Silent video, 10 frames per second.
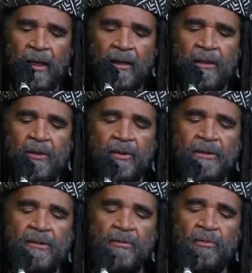
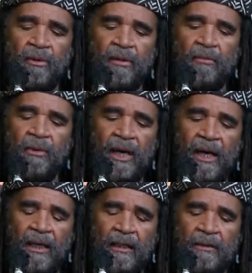According to the
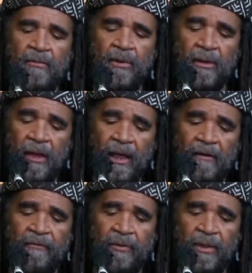World
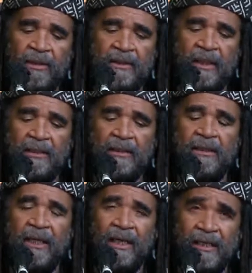Health Organization,
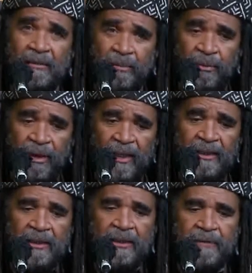
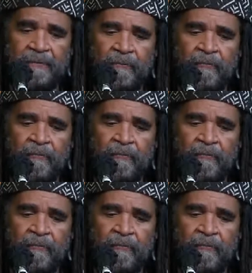depression